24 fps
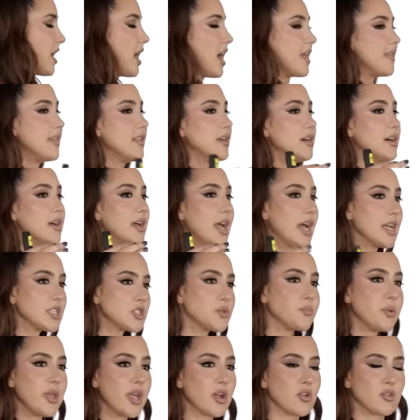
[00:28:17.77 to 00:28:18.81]
And the
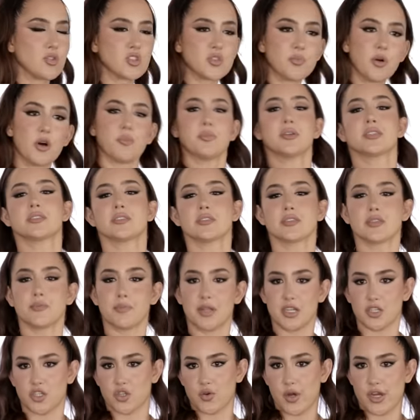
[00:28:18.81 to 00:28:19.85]
SBA or the Small Business
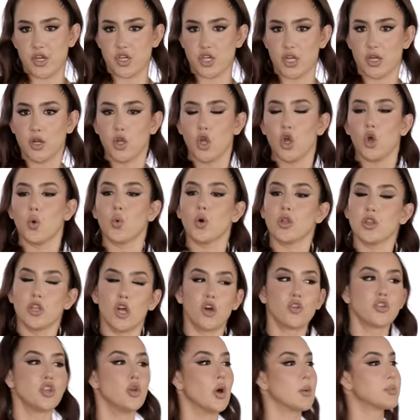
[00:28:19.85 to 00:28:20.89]
Administration will
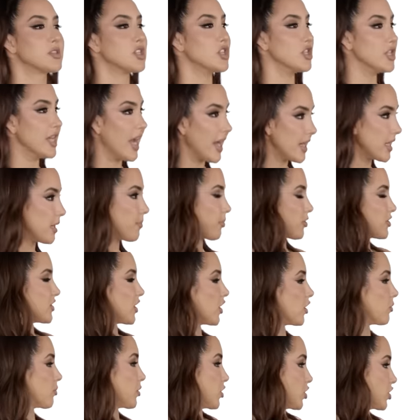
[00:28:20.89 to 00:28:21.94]
loan you up to 90%
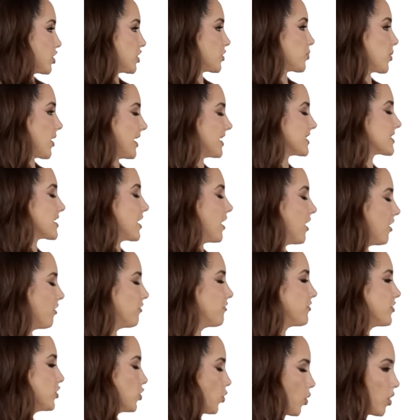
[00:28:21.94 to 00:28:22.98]
of the purchase price
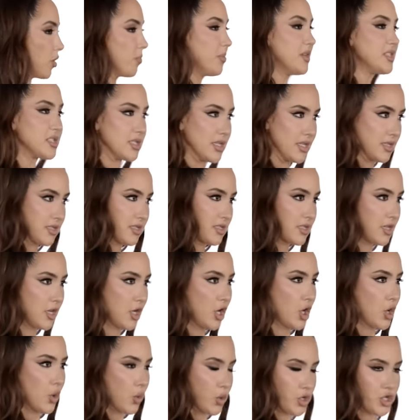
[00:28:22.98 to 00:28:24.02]
of your business,
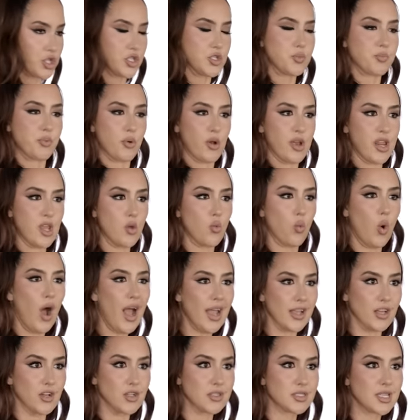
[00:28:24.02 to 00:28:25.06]
which is pretty
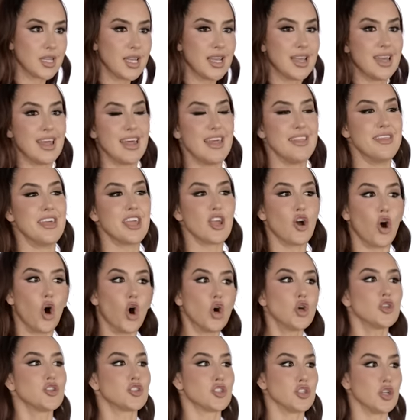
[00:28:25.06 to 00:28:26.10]
wild. They
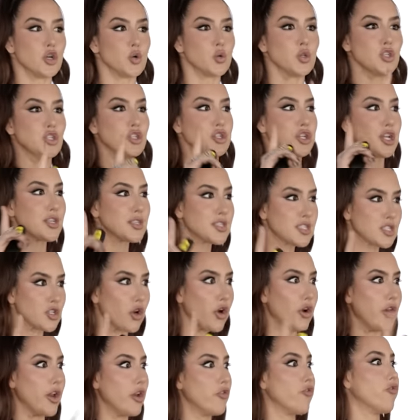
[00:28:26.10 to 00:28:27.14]
also just
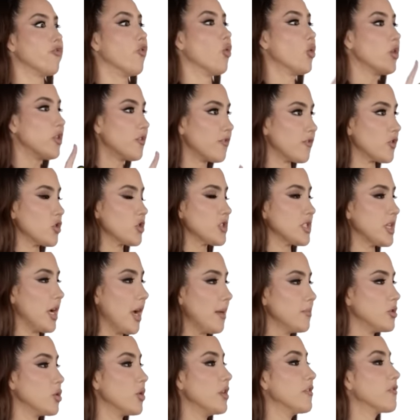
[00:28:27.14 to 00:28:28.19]
started for the first
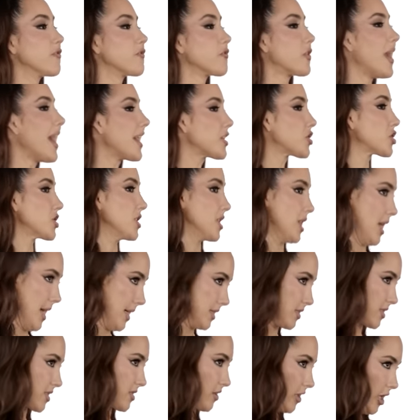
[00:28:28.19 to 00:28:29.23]
time doing
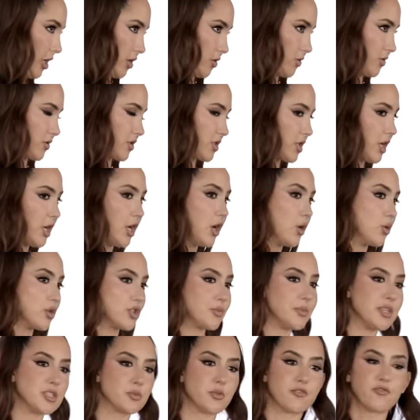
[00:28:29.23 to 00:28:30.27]
fractionalized loans,
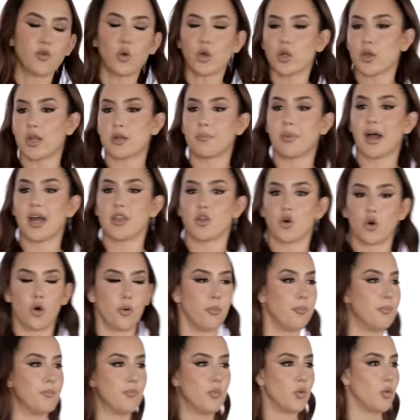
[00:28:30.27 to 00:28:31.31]
which means before you had to buy the
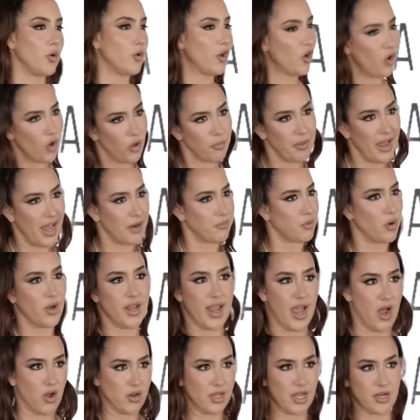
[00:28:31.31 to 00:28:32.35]
whole whole bad
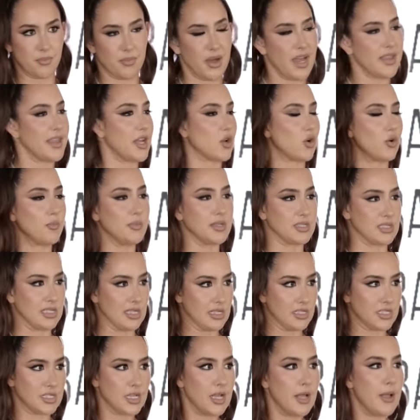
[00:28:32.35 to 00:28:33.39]
boy out, you had to buy that whole
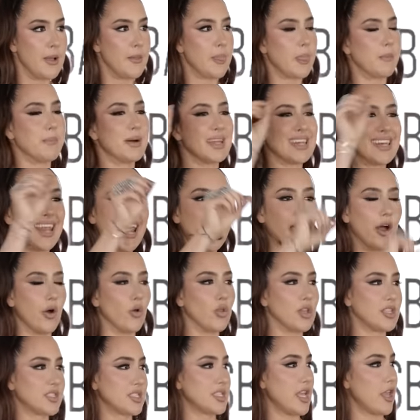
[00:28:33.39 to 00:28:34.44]
business. But
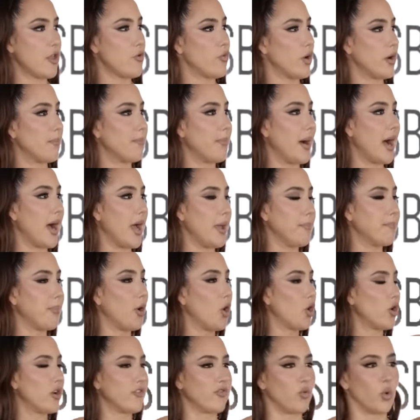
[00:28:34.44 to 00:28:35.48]
now, let's say you want to buy
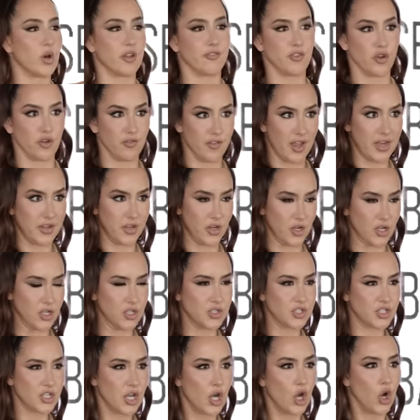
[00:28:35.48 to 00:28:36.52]
part of one of your
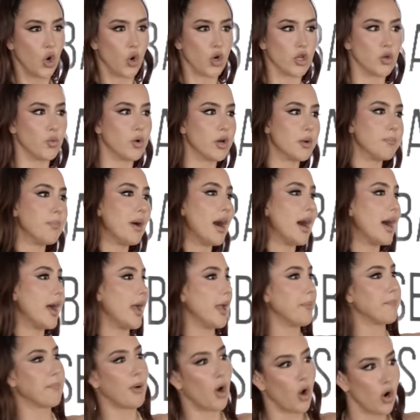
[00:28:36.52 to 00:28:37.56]
vendors or you want to
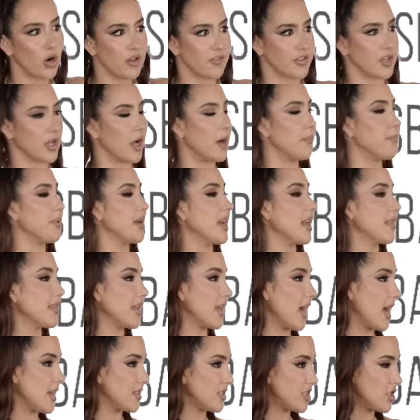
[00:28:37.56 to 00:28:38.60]
buy part of a company and
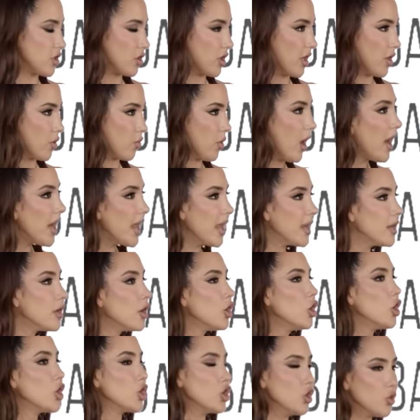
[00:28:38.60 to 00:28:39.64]
the guy's still going to run it,
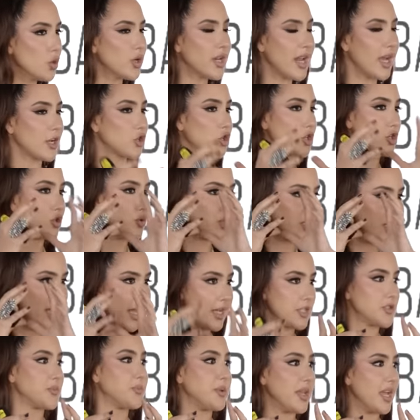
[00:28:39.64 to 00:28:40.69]
you could actually use an
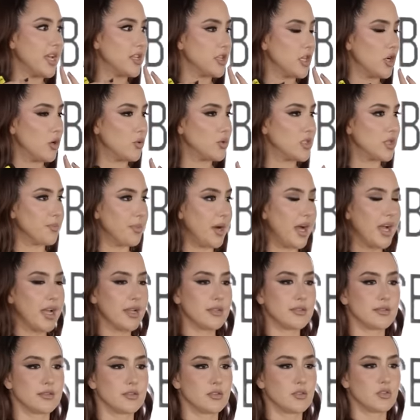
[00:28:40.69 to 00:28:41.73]
SBA loan to
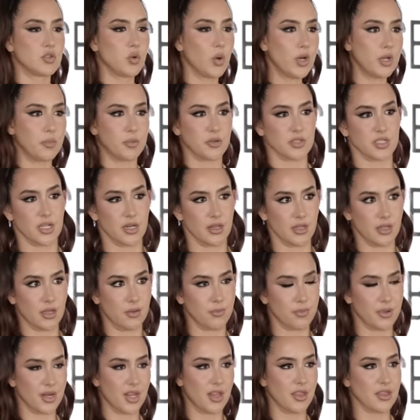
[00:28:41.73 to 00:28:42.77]
buy 20% of the
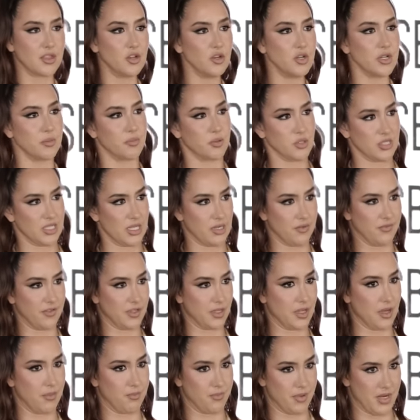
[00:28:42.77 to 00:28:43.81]
company, 30% of
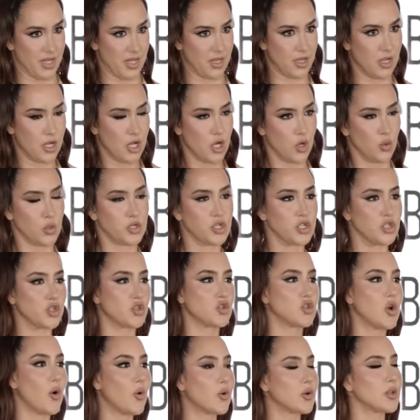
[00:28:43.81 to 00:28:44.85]
the company, which
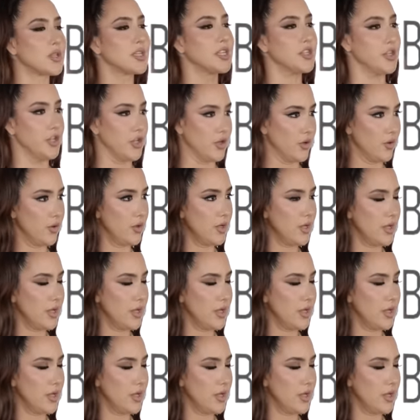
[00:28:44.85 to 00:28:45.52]
is totally new.